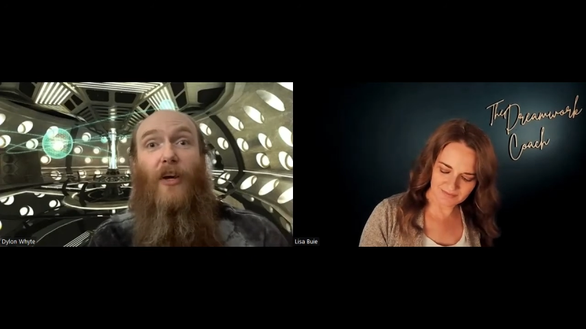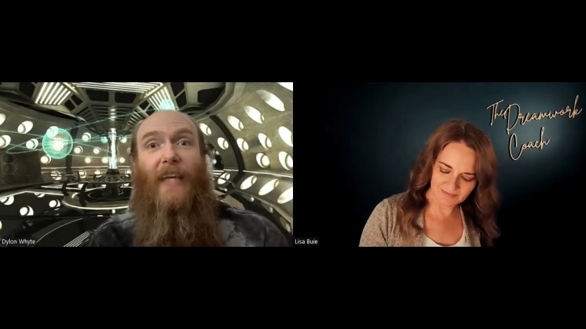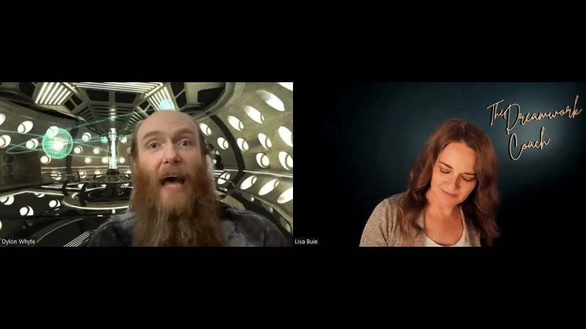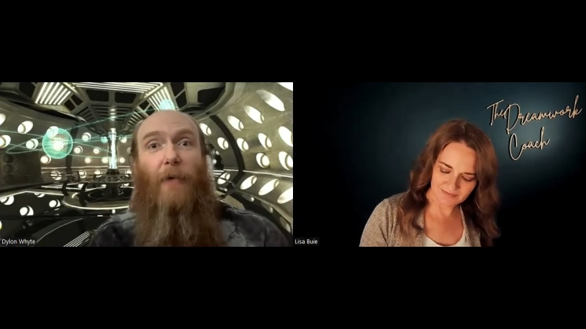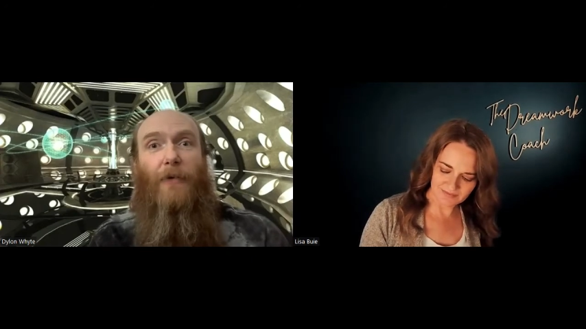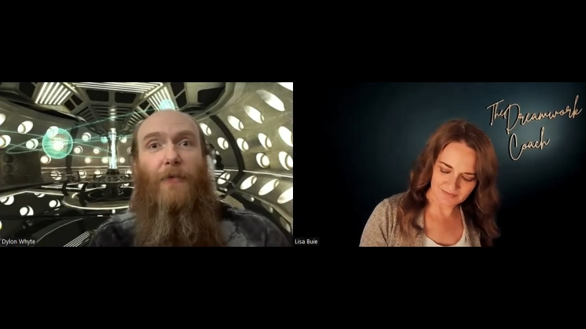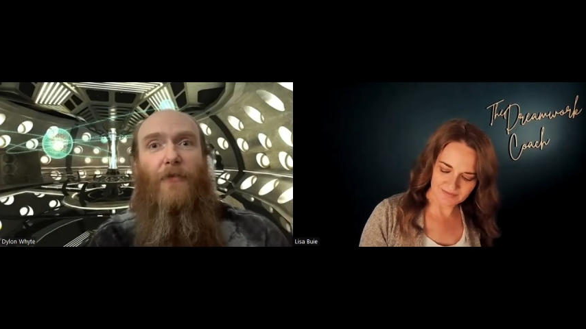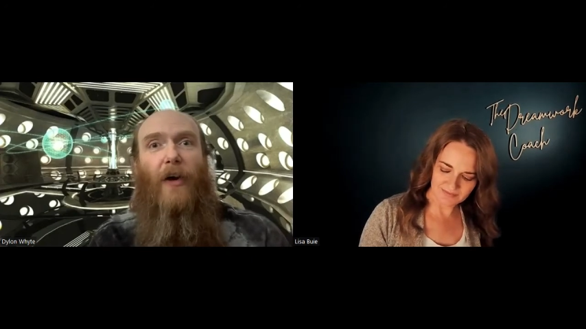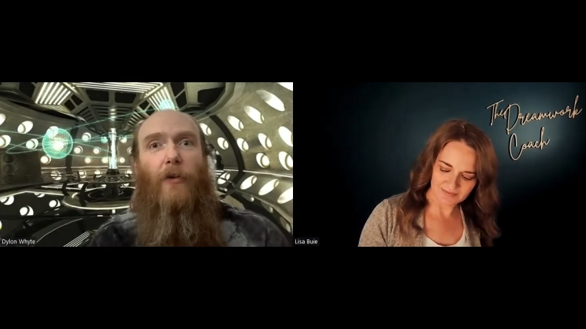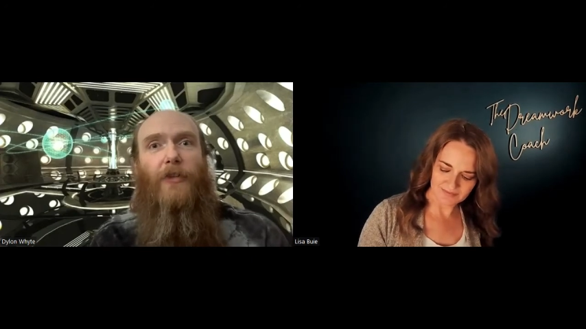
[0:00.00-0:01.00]
Speaker 1: on how
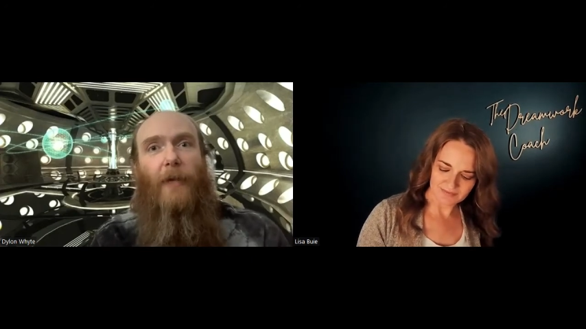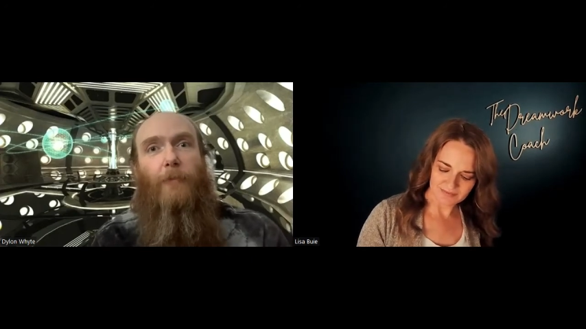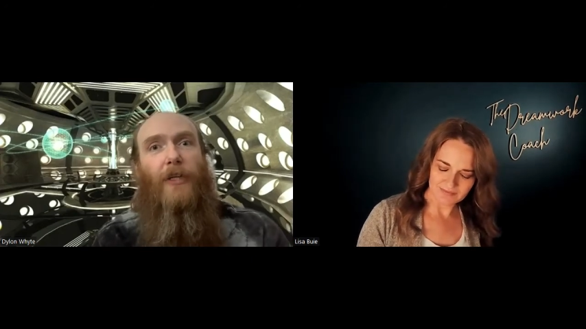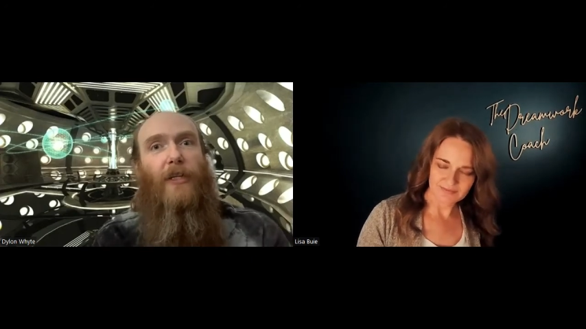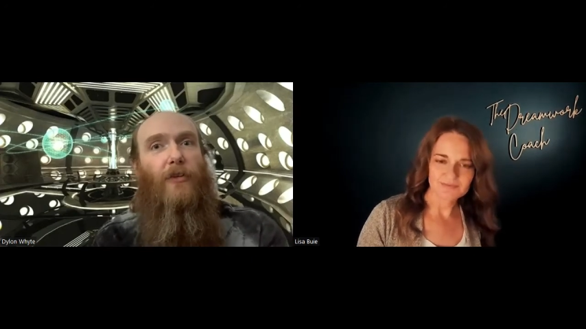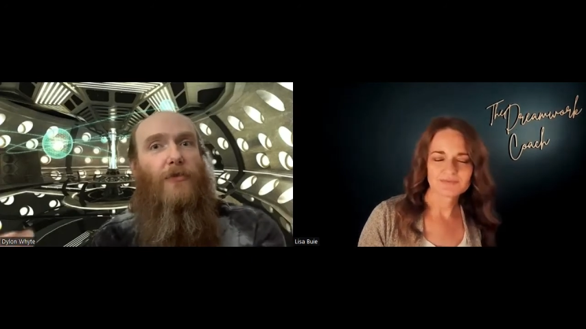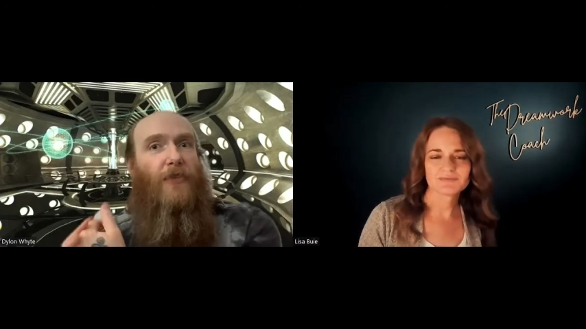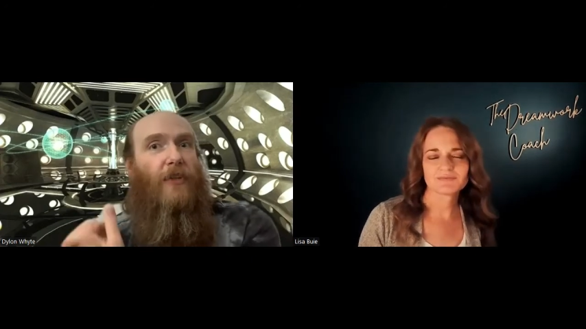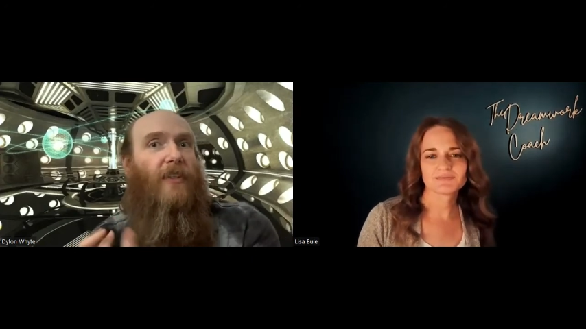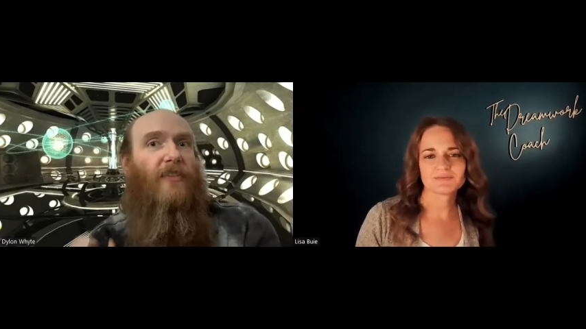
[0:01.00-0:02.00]
felt and bringing those
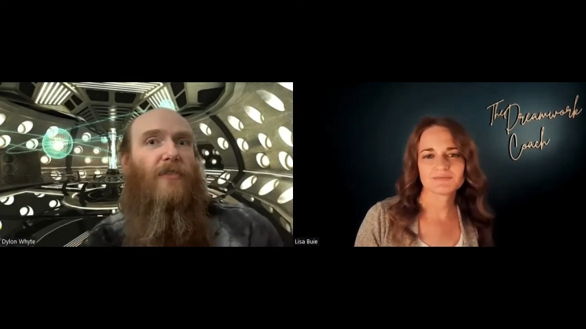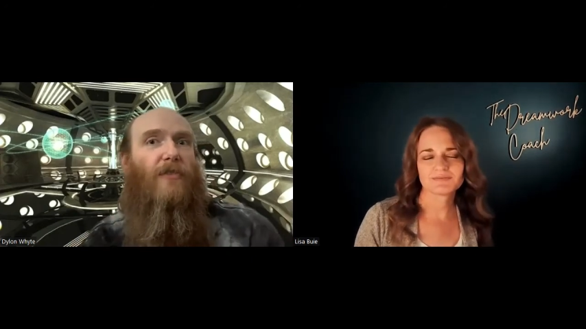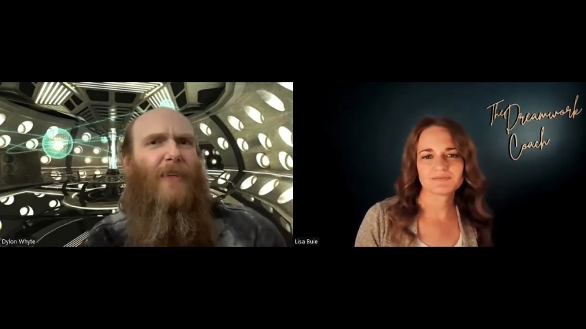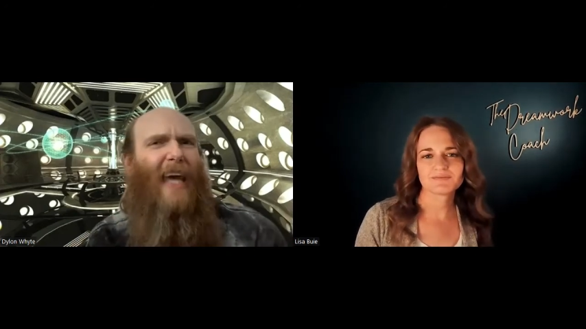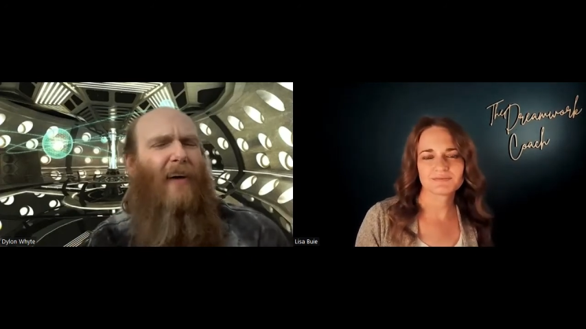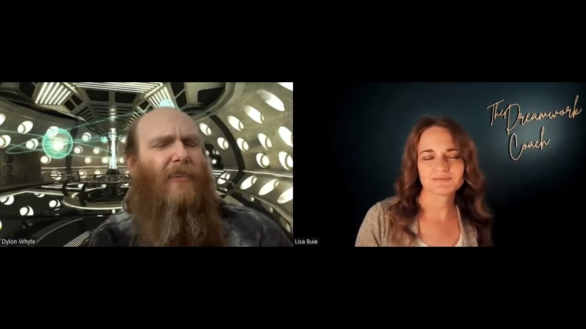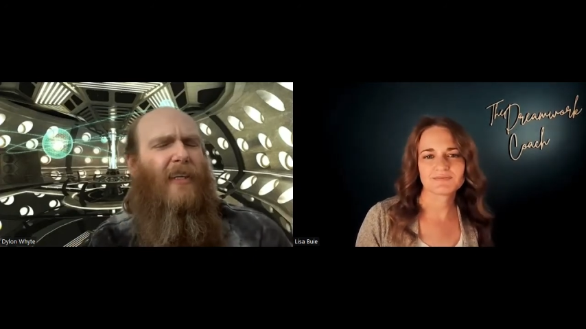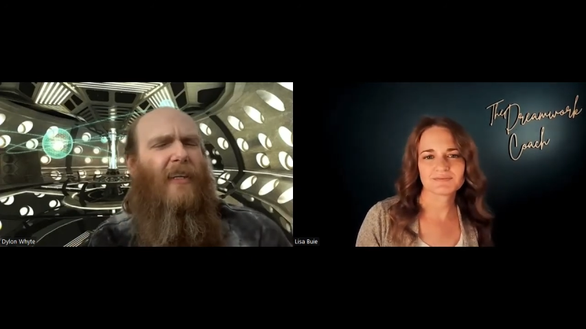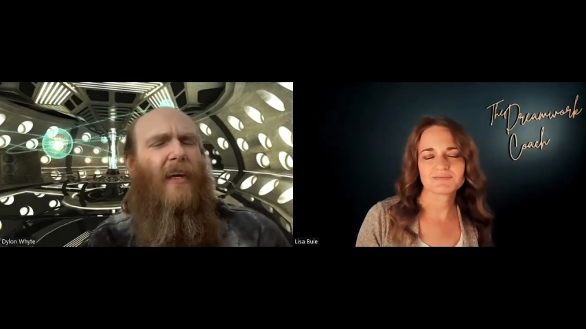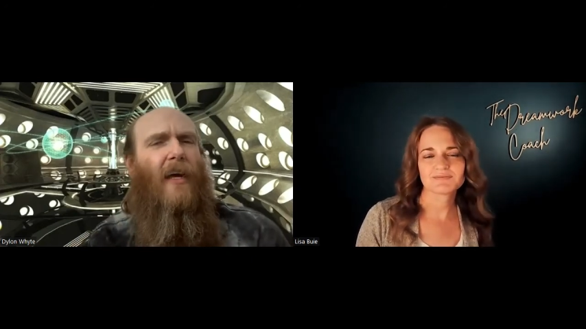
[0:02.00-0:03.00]
feelings into reality.